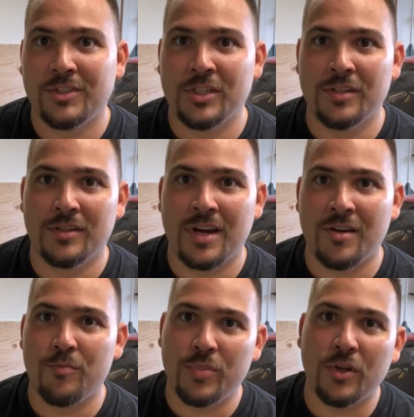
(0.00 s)
to
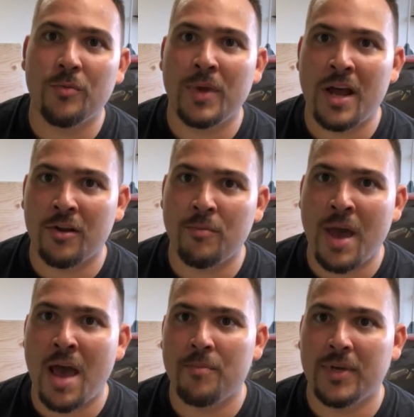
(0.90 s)
kind of build me out a
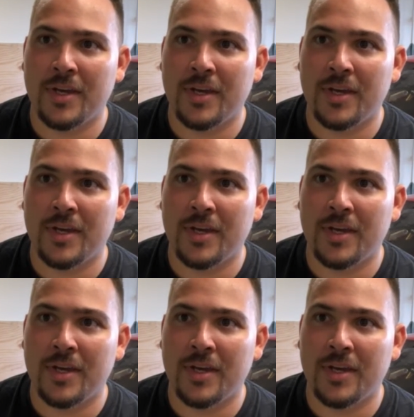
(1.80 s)
map,